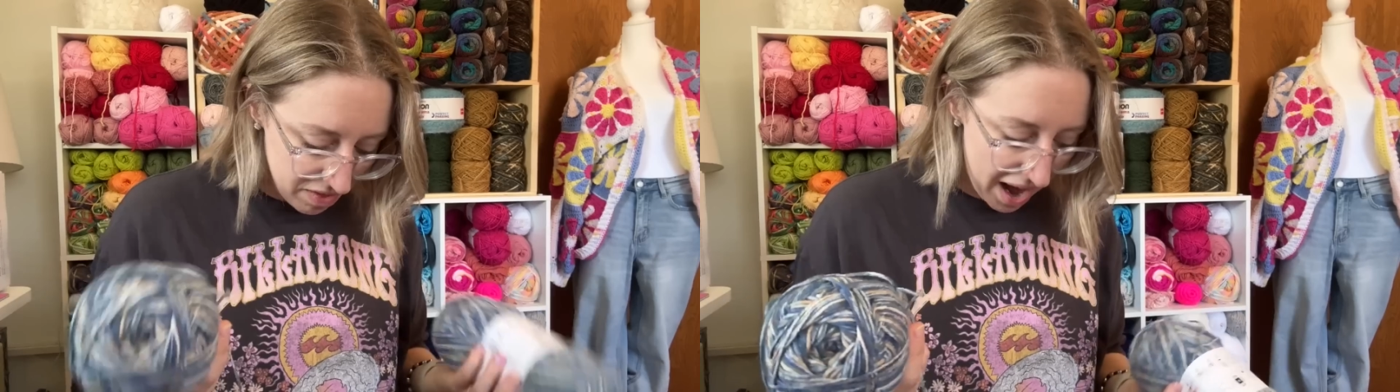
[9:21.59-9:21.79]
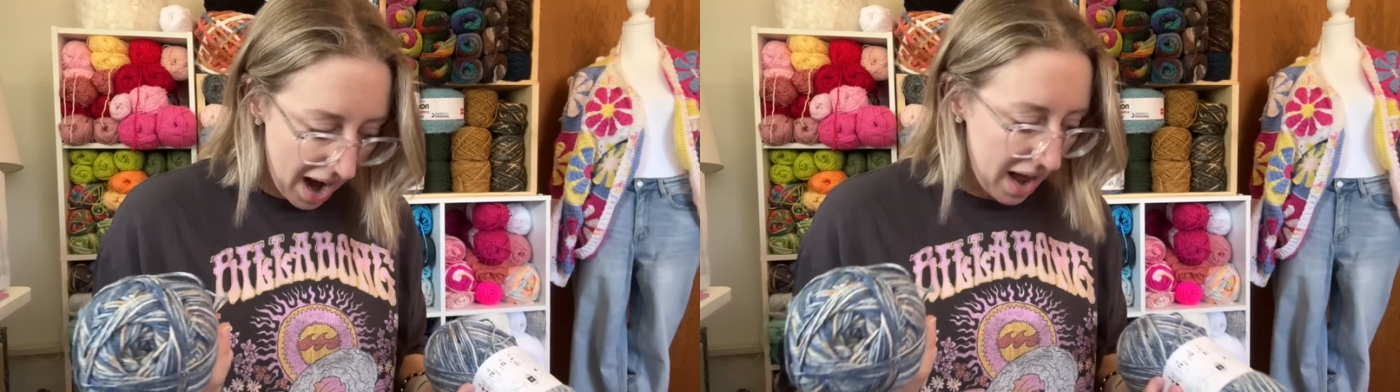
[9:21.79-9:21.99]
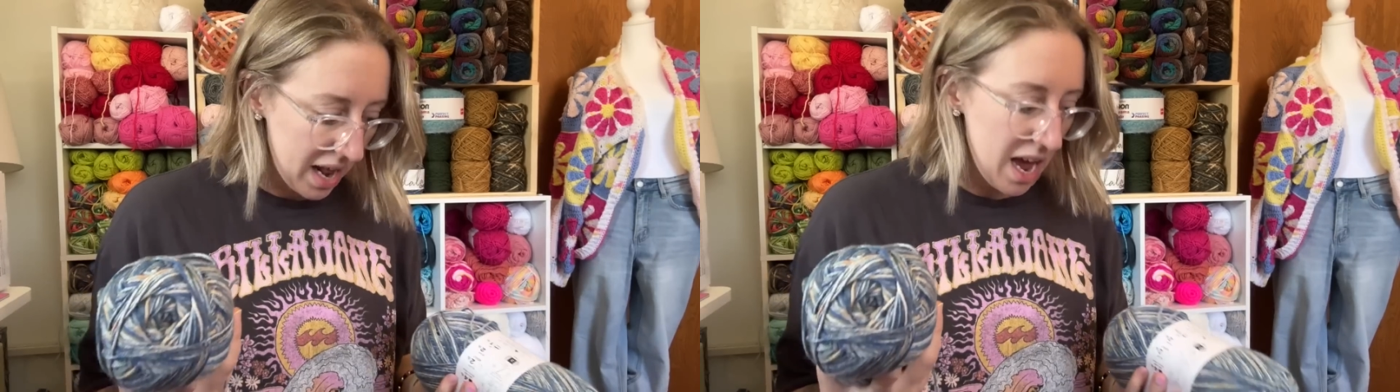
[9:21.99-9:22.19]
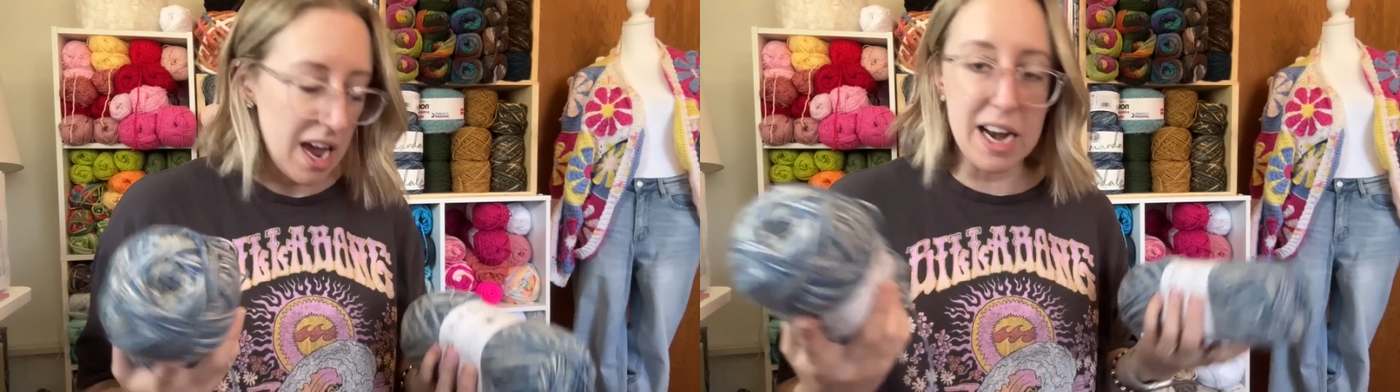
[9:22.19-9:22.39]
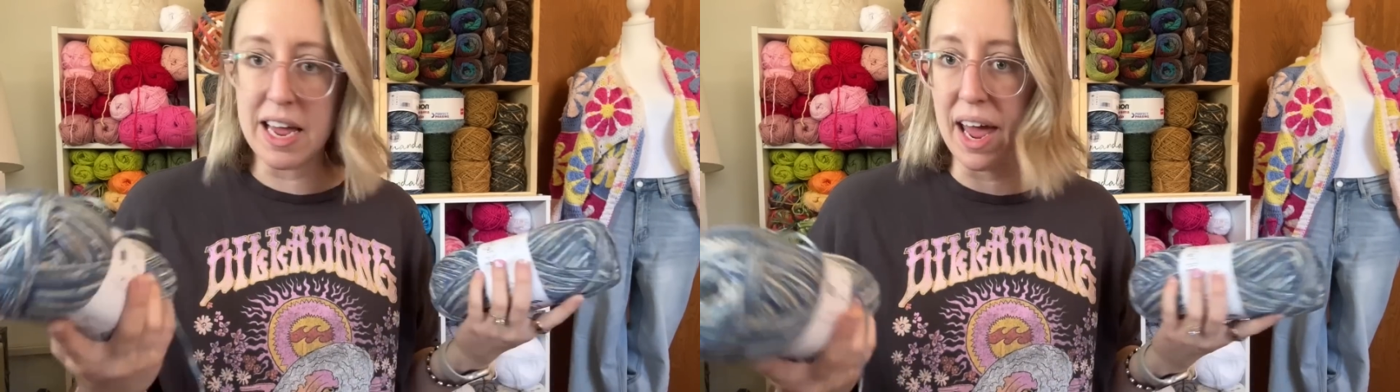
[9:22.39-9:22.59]
that.
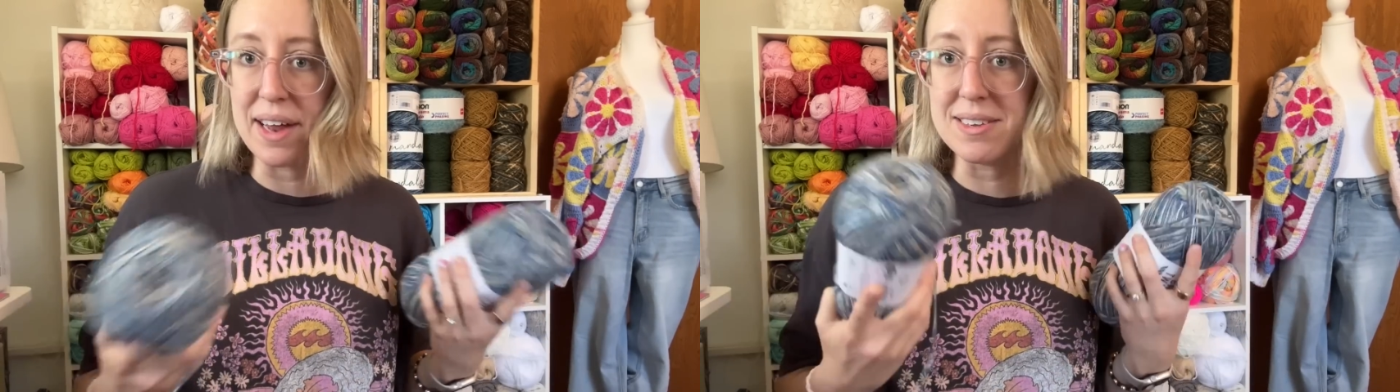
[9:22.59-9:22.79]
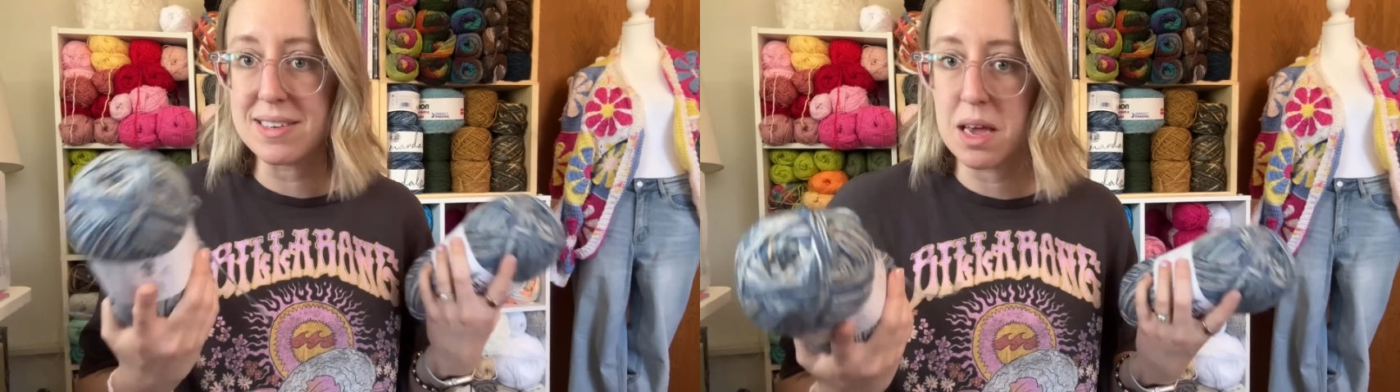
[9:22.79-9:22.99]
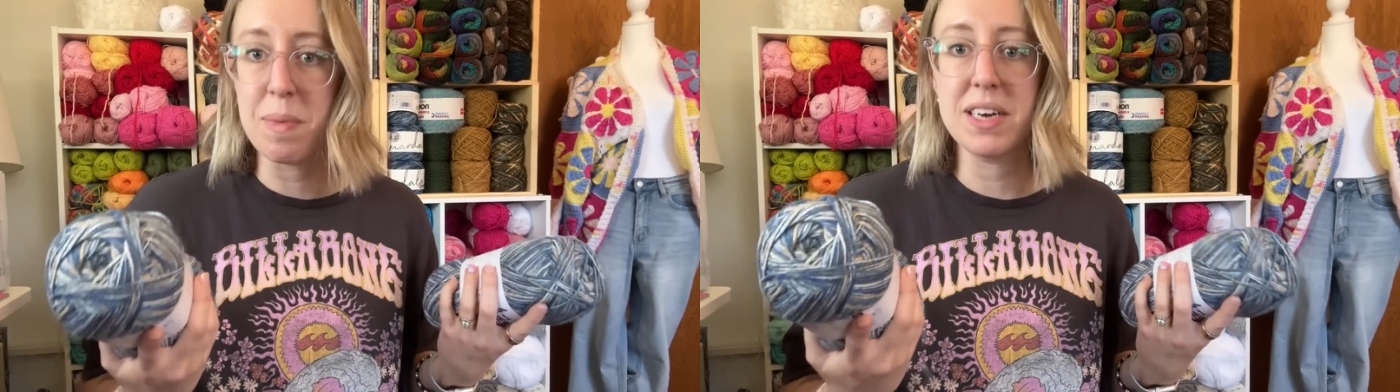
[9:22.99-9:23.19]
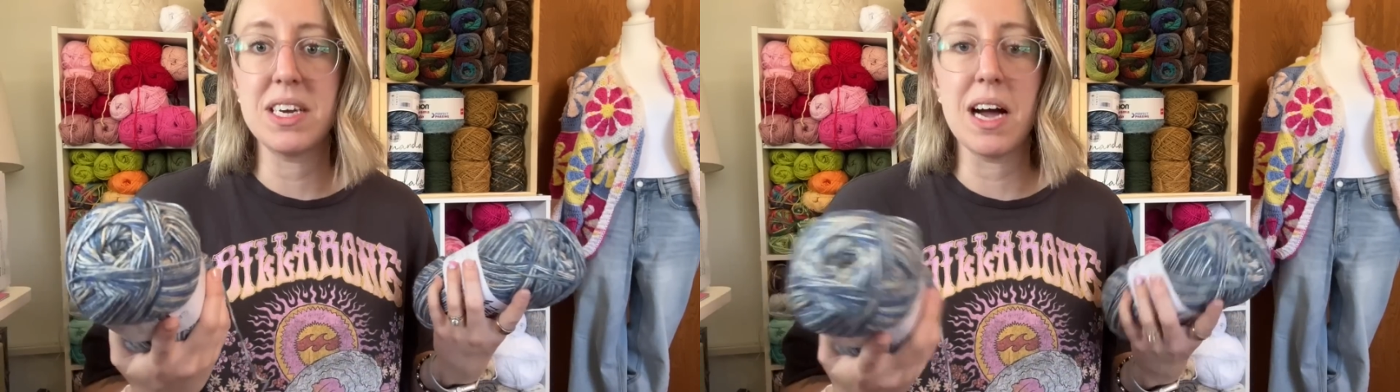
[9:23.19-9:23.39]
And again, same idea.